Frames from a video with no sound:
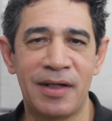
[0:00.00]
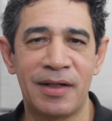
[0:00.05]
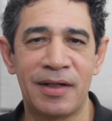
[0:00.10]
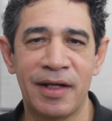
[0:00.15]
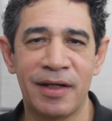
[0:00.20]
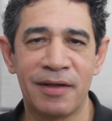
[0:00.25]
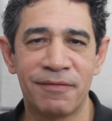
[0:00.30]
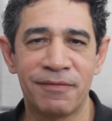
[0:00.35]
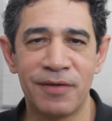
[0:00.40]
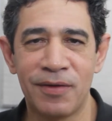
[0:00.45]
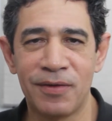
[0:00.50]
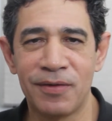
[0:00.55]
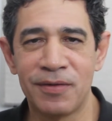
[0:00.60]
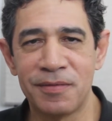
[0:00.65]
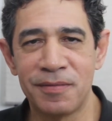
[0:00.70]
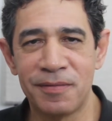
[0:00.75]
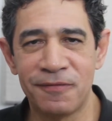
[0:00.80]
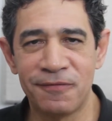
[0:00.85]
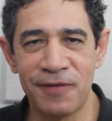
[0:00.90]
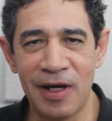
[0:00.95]
eighth
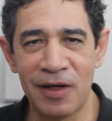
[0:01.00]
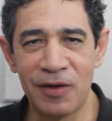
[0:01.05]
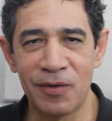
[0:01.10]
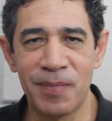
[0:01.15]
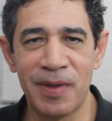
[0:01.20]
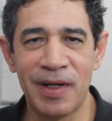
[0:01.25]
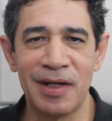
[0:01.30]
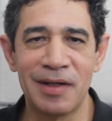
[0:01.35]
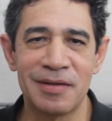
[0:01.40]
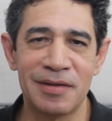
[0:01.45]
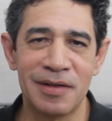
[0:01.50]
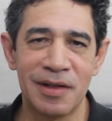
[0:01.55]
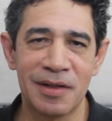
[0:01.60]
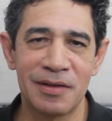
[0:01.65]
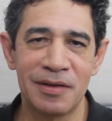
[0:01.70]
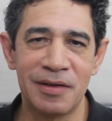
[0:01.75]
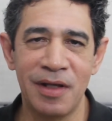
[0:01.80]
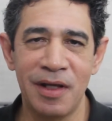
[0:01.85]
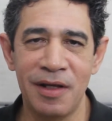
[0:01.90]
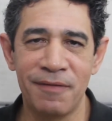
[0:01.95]
notes followed by a
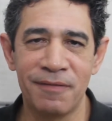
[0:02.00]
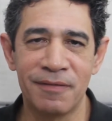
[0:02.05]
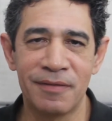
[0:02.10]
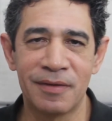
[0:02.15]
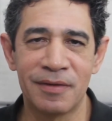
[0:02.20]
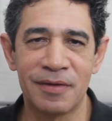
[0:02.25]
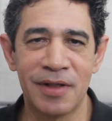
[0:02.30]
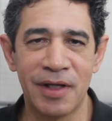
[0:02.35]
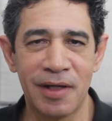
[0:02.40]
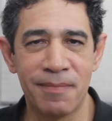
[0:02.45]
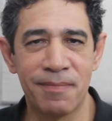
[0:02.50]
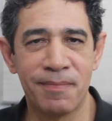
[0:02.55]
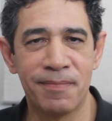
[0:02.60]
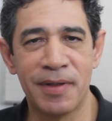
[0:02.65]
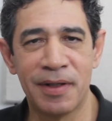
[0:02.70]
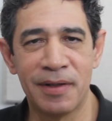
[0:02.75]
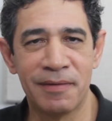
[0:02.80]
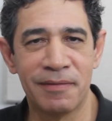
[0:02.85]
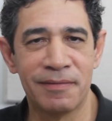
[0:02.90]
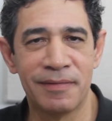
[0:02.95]
16th type
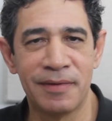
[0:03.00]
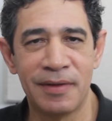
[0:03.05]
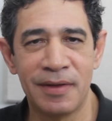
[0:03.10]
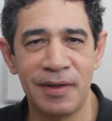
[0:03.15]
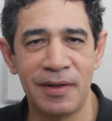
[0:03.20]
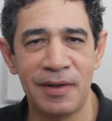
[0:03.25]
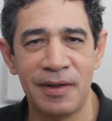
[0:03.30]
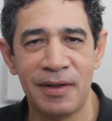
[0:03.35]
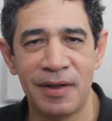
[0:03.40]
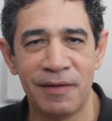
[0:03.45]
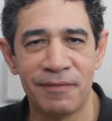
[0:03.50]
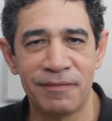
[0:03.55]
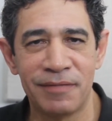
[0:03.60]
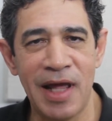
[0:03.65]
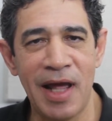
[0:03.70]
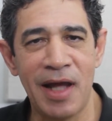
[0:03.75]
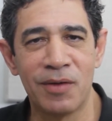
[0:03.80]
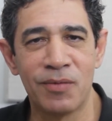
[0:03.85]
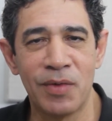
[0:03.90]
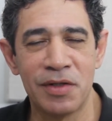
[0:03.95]
of
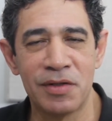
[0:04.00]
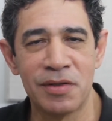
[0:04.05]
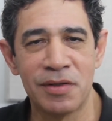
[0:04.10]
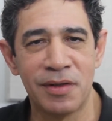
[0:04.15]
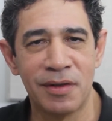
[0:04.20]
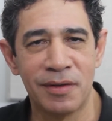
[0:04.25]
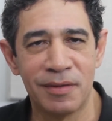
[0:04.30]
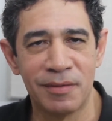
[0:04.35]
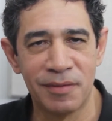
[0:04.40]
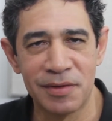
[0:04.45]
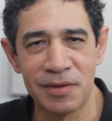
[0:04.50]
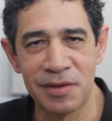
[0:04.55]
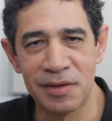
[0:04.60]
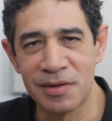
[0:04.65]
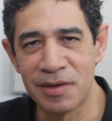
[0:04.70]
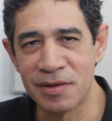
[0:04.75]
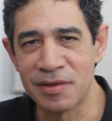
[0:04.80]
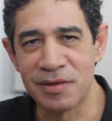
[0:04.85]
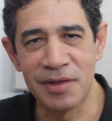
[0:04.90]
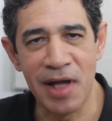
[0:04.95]
language, which
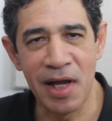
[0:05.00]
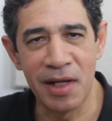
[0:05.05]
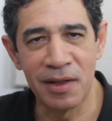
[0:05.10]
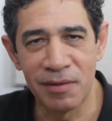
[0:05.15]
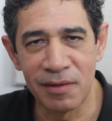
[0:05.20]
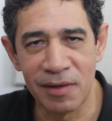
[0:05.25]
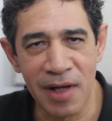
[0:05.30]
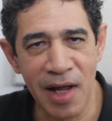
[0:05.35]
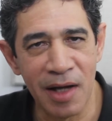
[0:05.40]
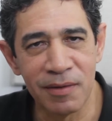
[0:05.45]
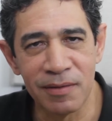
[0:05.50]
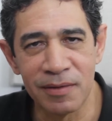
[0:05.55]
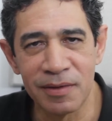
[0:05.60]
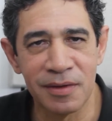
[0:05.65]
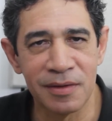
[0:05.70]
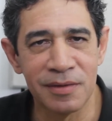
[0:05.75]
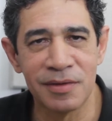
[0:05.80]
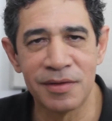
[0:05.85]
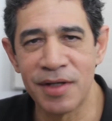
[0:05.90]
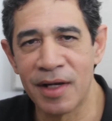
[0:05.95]
is the standard
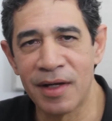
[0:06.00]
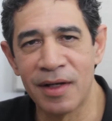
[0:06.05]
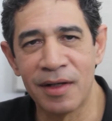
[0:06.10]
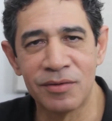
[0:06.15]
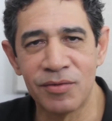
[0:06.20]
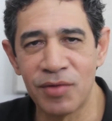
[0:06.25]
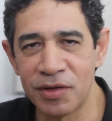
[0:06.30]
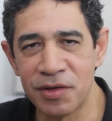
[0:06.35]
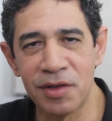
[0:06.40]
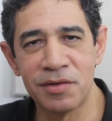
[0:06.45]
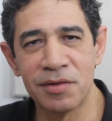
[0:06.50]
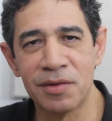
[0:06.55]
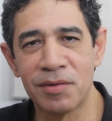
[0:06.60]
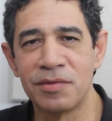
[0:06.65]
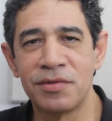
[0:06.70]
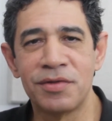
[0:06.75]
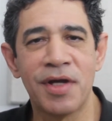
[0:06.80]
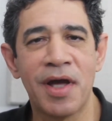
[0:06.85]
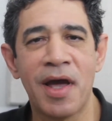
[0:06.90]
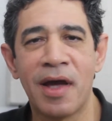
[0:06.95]
language in traditional
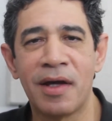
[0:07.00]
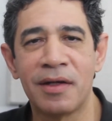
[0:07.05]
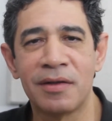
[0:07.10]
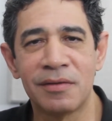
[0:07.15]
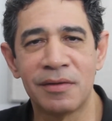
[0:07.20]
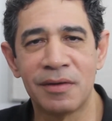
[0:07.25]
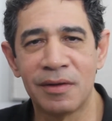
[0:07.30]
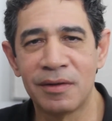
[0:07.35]
jazz,